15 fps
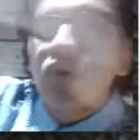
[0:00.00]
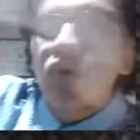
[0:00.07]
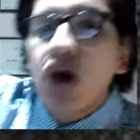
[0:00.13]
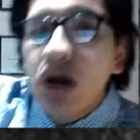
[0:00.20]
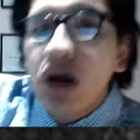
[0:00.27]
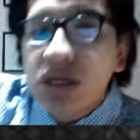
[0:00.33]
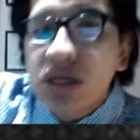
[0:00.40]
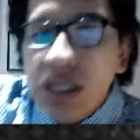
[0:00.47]

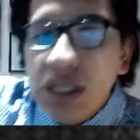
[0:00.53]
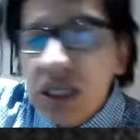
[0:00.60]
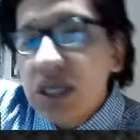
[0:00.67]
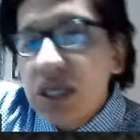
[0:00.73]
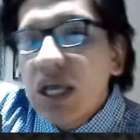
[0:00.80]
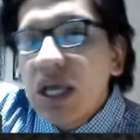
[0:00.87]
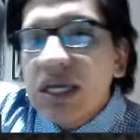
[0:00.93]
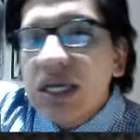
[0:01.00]
abroad
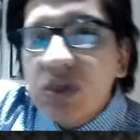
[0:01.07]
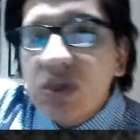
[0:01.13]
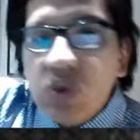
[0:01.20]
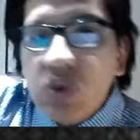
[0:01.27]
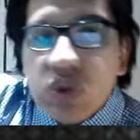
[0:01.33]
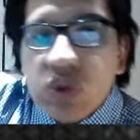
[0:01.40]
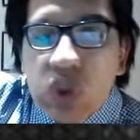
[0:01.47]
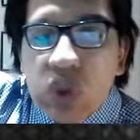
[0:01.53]
and
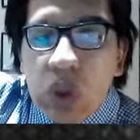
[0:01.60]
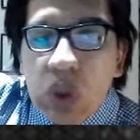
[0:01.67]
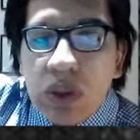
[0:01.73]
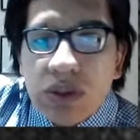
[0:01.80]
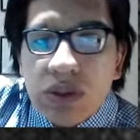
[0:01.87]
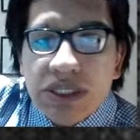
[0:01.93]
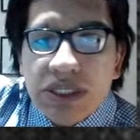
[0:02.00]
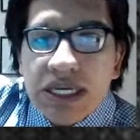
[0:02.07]
who
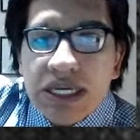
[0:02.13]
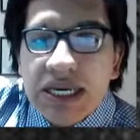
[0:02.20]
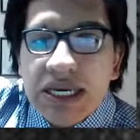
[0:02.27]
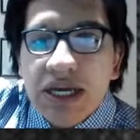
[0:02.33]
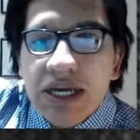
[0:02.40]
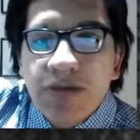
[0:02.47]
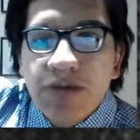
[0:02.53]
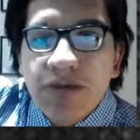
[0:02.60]
sold
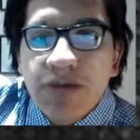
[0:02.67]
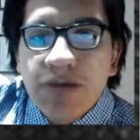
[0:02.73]
uh,